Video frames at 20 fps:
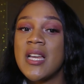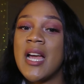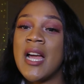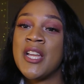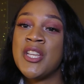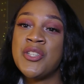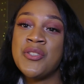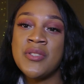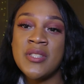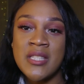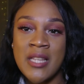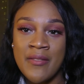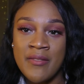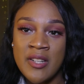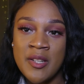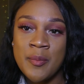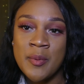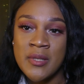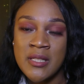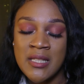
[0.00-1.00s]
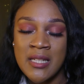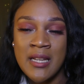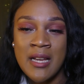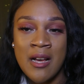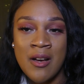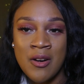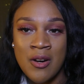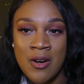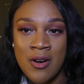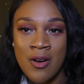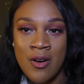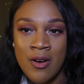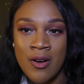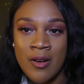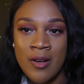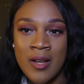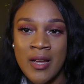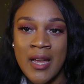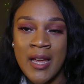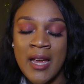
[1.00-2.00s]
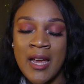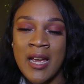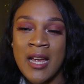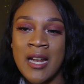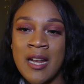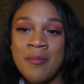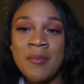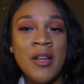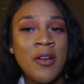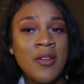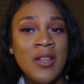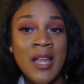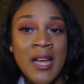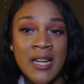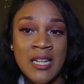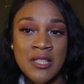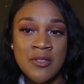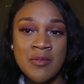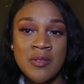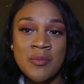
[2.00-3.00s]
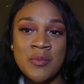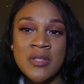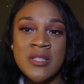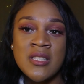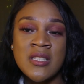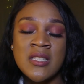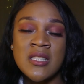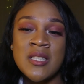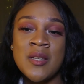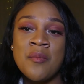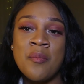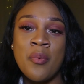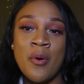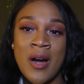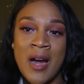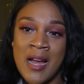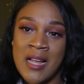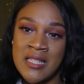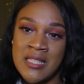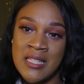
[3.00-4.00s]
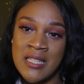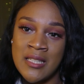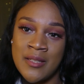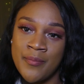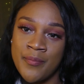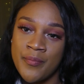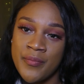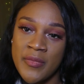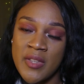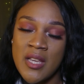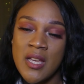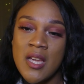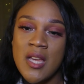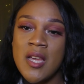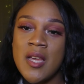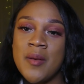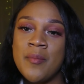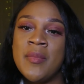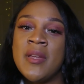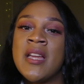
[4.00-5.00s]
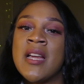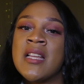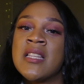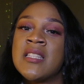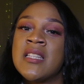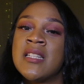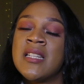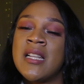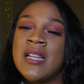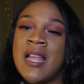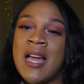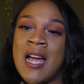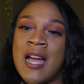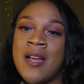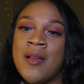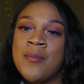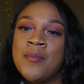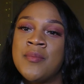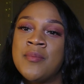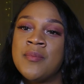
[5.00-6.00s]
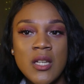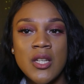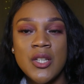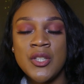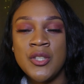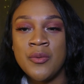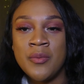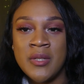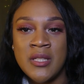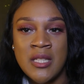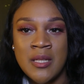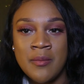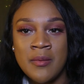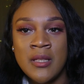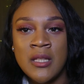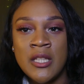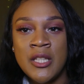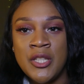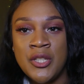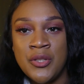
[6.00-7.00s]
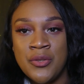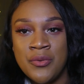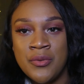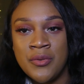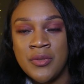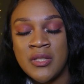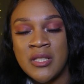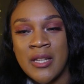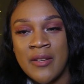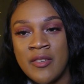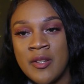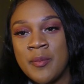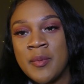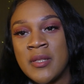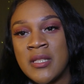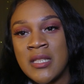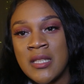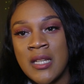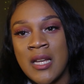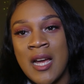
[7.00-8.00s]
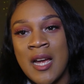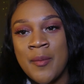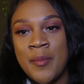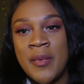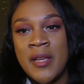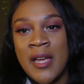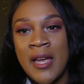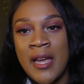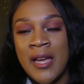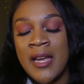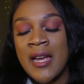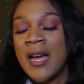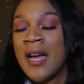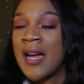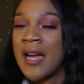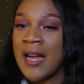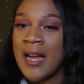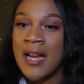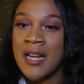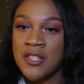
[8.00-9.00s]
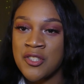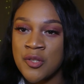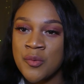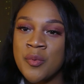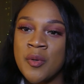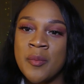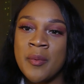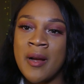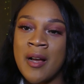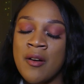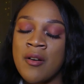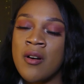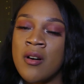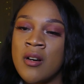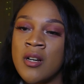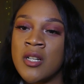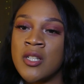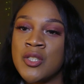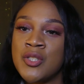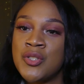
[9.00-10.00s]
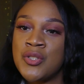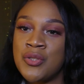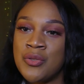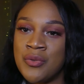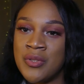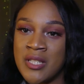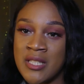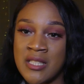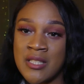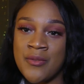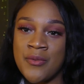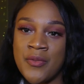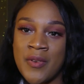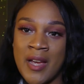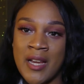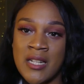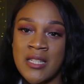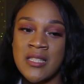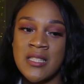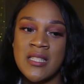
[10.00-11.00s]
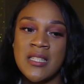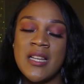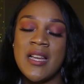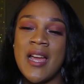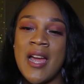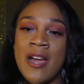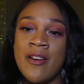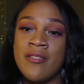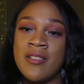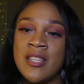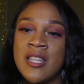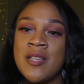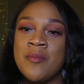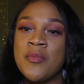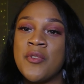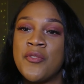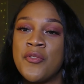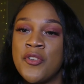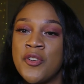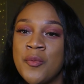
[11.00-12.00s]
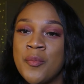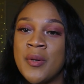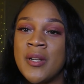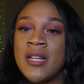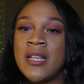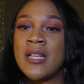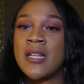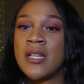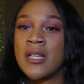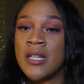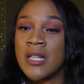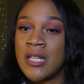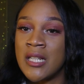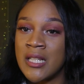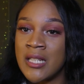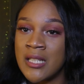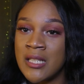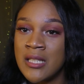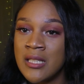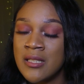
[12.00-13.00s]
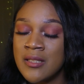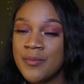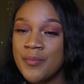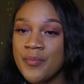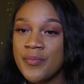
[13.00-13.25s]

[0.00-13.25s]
I used 70% alcohol, and I'm not gonna lie, this one was surprising because in the lab you would typically use 70% IPA, isopropyl alcohol, to disinfect everything before you put it in the hood.